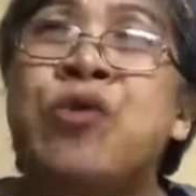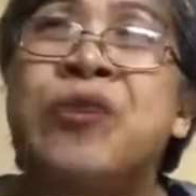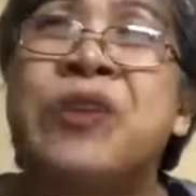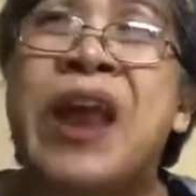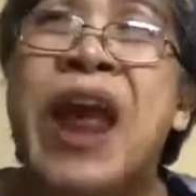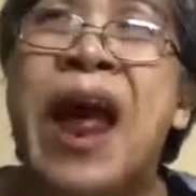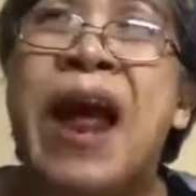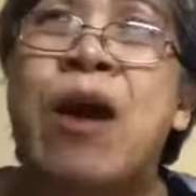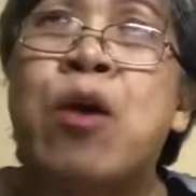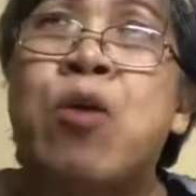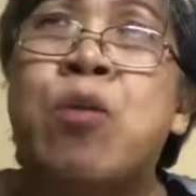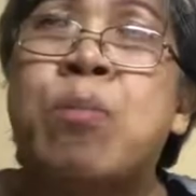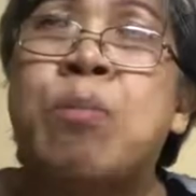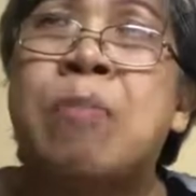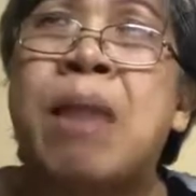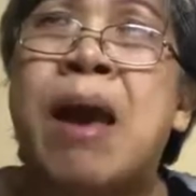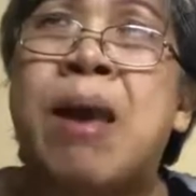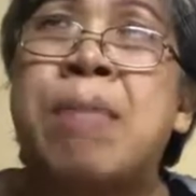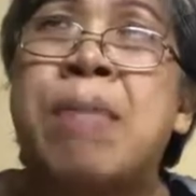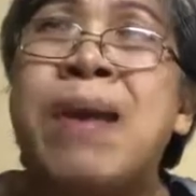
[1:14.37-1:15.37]
down
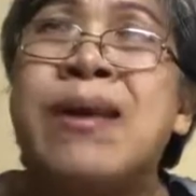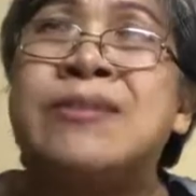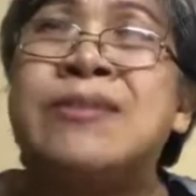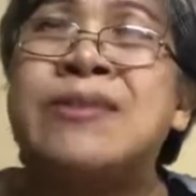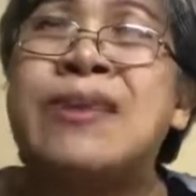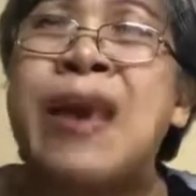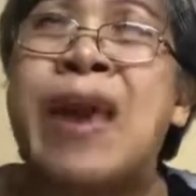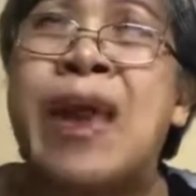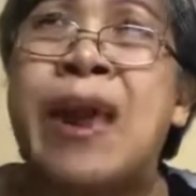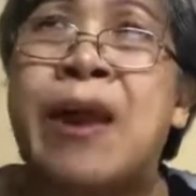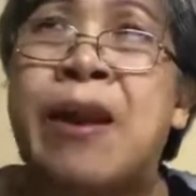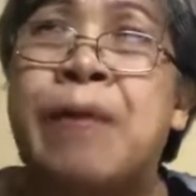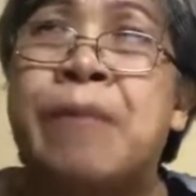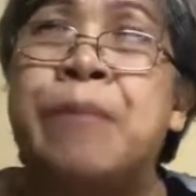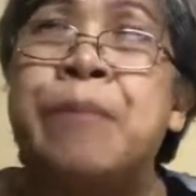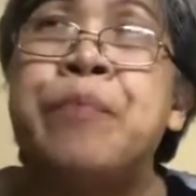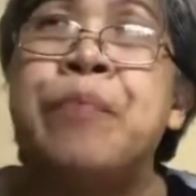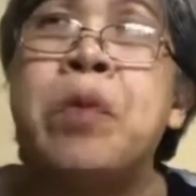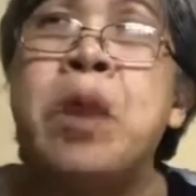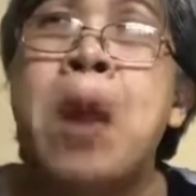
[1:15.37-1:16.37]
my messy hair.
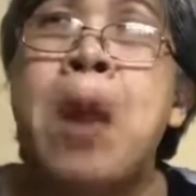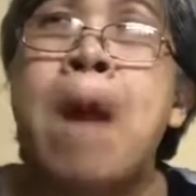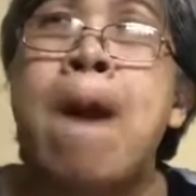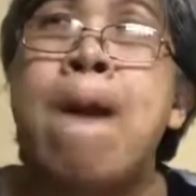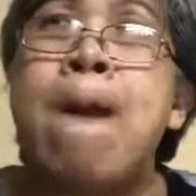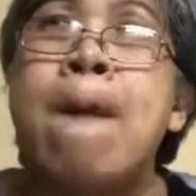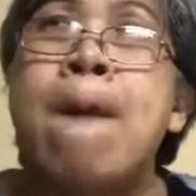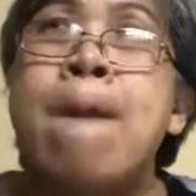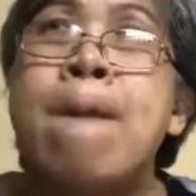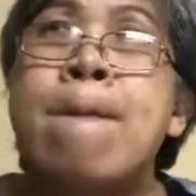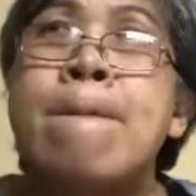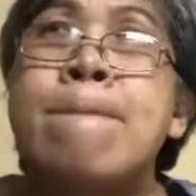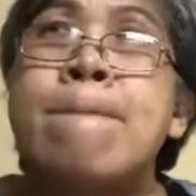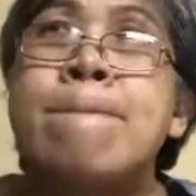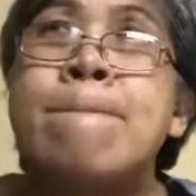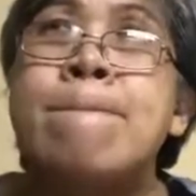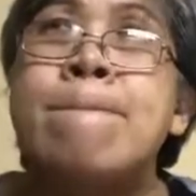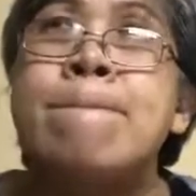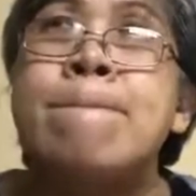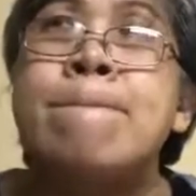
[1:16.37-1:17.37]

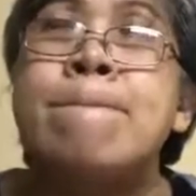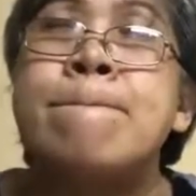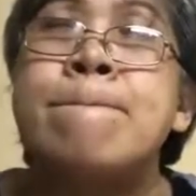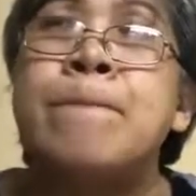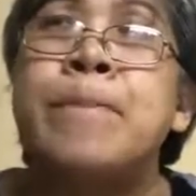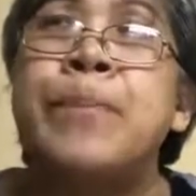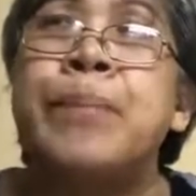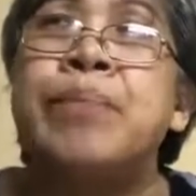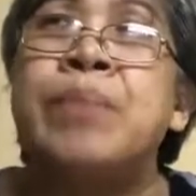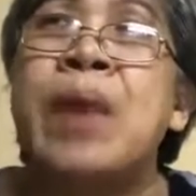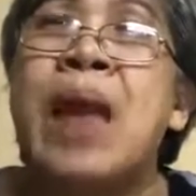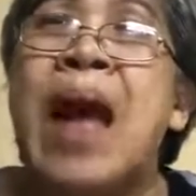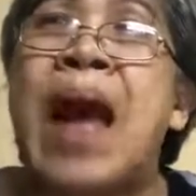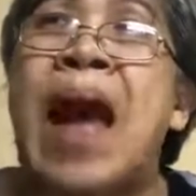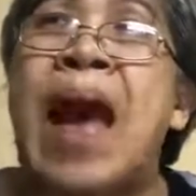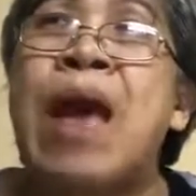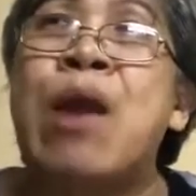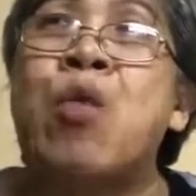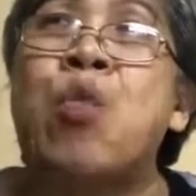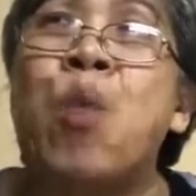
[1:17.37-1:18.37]

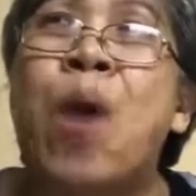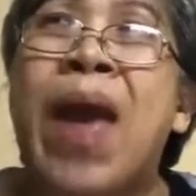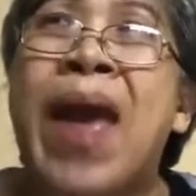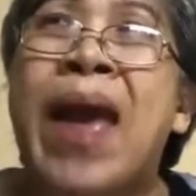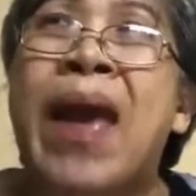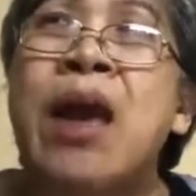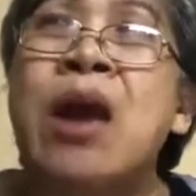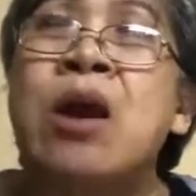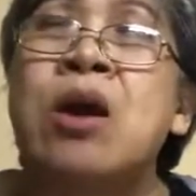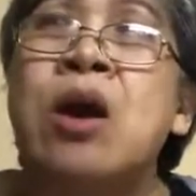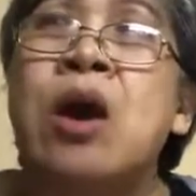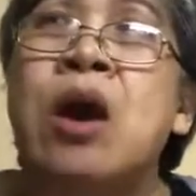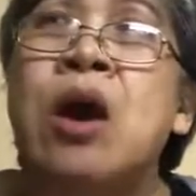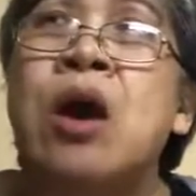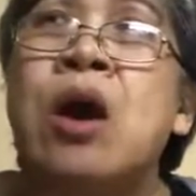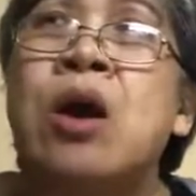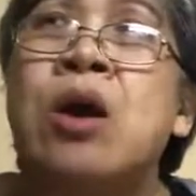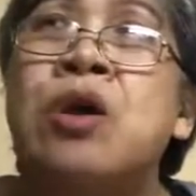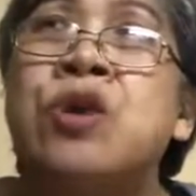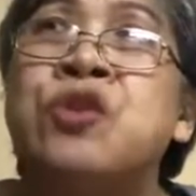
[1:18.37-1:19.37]
I wear
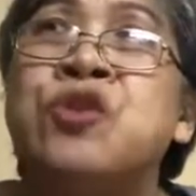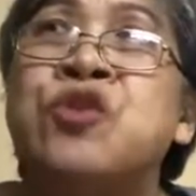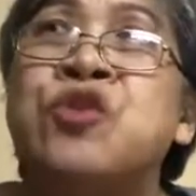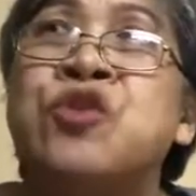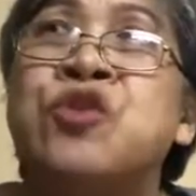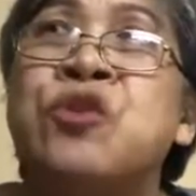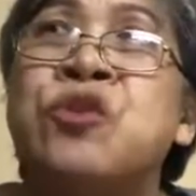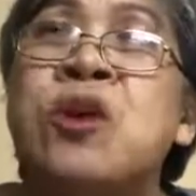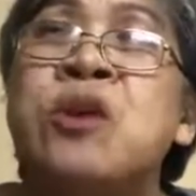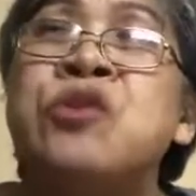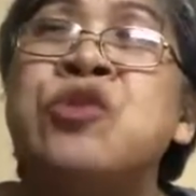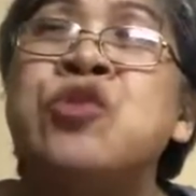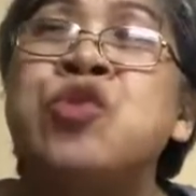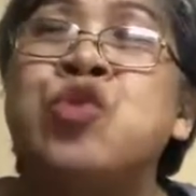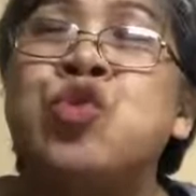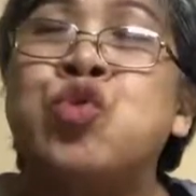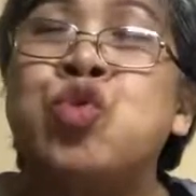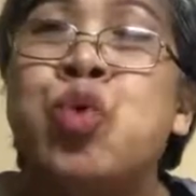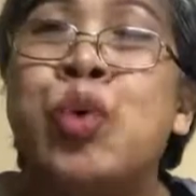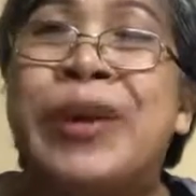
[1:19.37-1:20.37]
a
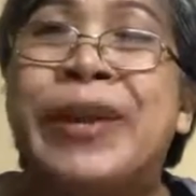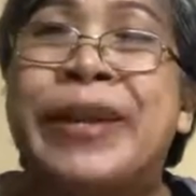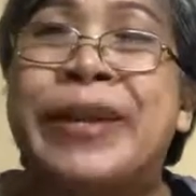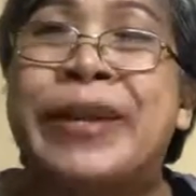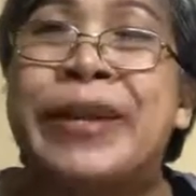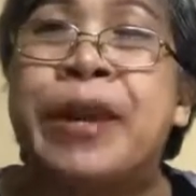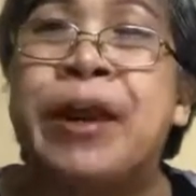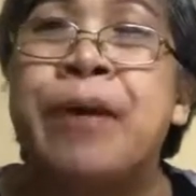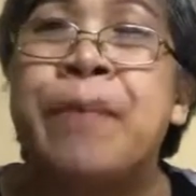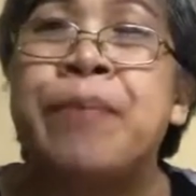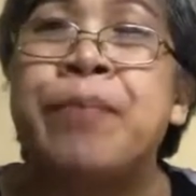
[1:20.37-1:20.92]
sunscreen.